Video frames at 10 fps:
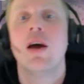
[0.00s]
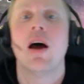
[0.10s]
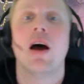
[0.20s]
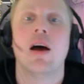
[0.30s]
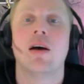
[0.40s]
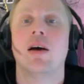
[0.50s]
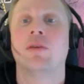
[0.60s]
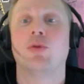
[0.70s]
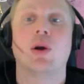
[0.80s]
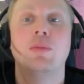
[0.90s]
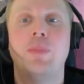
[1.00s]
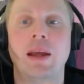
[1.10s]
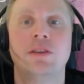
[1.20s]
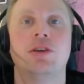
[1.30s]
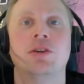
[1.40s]
And for our
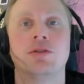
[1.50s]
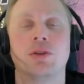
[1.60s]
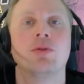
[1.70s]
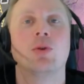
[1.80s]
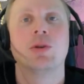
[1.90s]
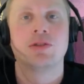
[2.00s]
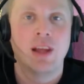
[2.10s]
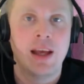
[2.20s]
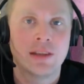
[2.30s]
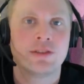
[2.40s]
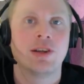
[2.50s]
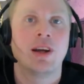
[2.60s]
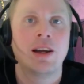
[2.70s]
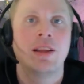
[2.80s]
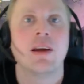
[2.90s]
Patreons, of course, the extra
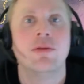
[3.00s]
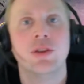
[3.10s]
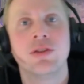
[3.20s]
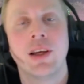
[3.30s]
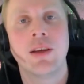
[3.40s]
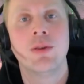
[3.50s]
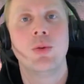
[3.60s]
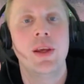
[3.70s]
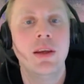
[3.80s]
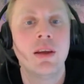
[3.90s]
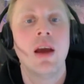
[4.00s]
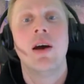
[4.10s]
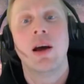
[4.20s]
guide every second week.